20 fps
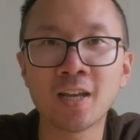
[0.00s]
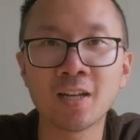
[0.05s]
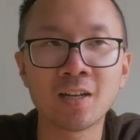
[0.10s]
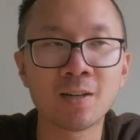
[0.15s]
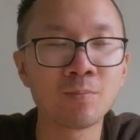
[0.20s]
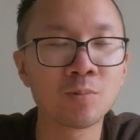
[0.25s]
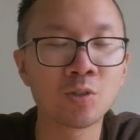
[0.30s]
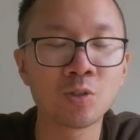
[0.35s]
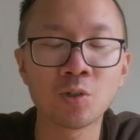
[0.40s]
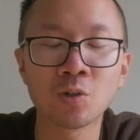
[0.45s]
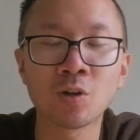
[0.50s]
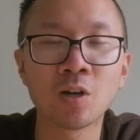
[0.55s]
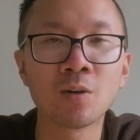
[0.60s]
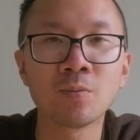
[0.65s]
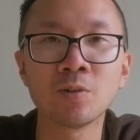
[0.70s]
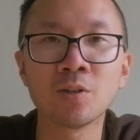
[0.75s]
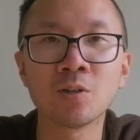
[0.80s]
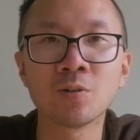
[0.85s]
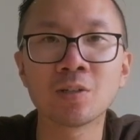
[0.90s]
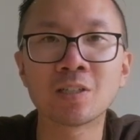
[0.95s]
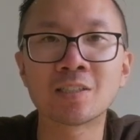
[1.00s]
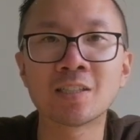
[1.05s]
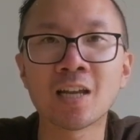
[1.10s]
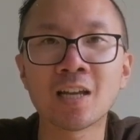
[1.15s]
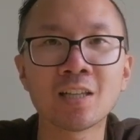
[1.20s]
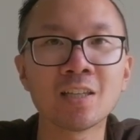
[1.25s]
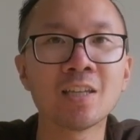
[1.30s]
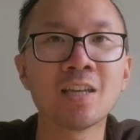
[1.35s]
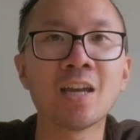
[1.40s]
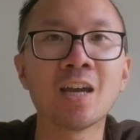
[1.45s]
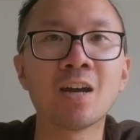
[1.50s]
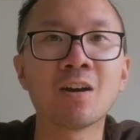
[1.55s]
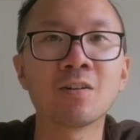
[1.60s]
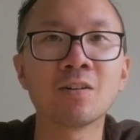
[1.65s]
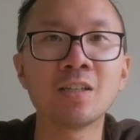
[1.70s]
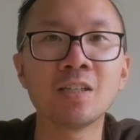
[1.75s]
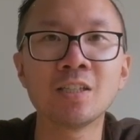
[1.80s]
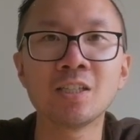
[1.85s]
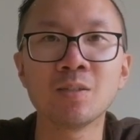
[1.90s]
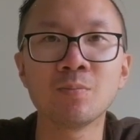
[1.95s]
and I'm sure I'd know exactly how
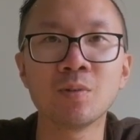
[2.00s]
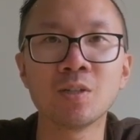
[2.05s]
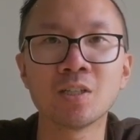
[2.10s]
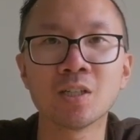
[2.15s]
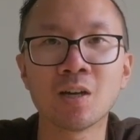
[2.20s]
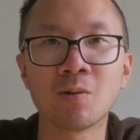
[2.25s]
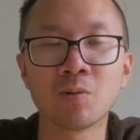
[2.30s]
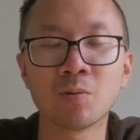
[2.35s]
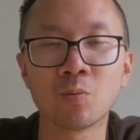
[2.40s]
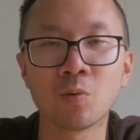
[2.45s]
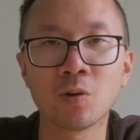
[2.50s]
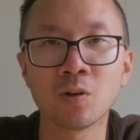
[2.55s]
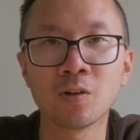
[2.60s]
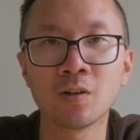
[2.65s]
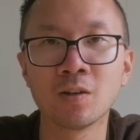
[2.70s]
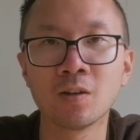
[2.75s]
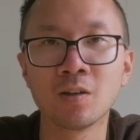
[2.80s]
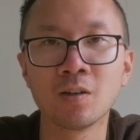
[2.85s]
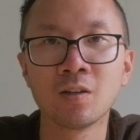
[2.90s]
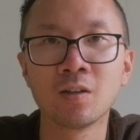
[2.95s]
each image I would want